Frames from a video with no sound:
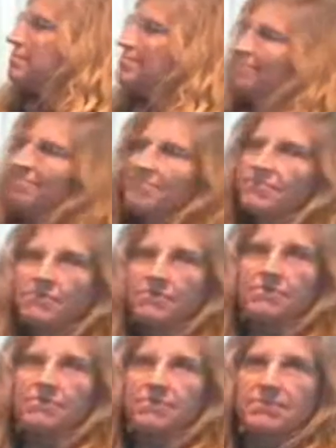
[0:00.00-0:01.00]

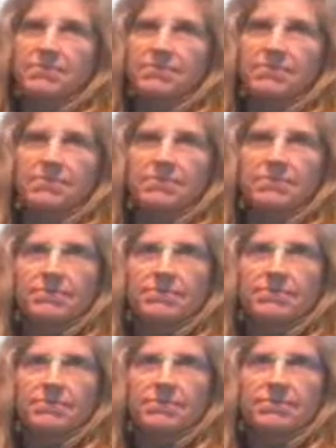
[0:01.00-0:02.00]

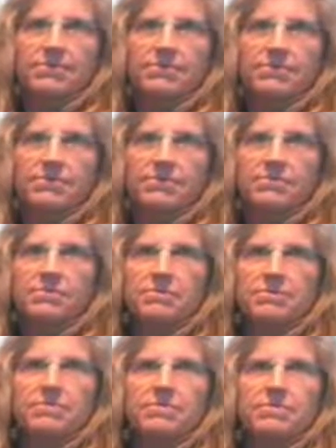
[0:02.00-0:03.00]

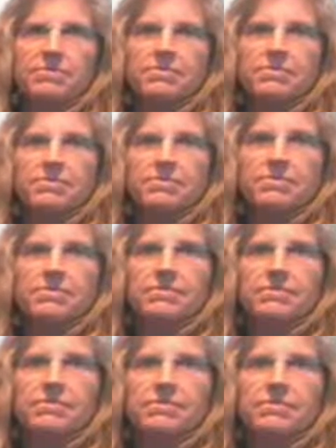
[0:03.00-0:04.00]

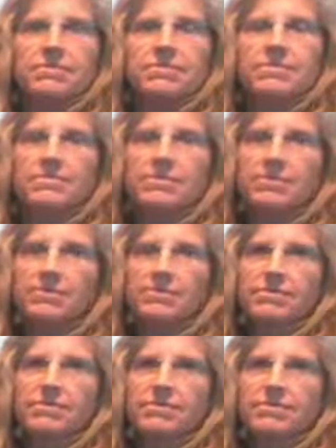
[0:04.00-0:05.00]

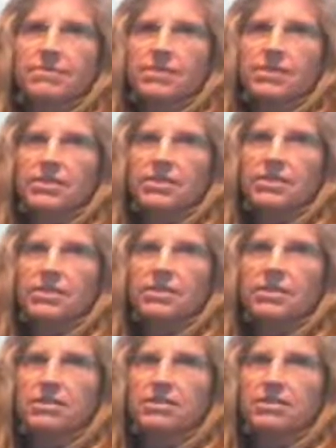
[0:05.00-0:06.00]

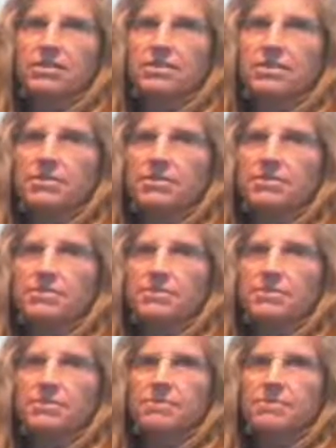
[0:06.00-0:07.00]

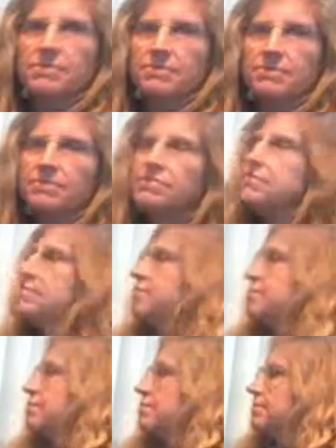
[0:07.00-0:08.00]
(silent)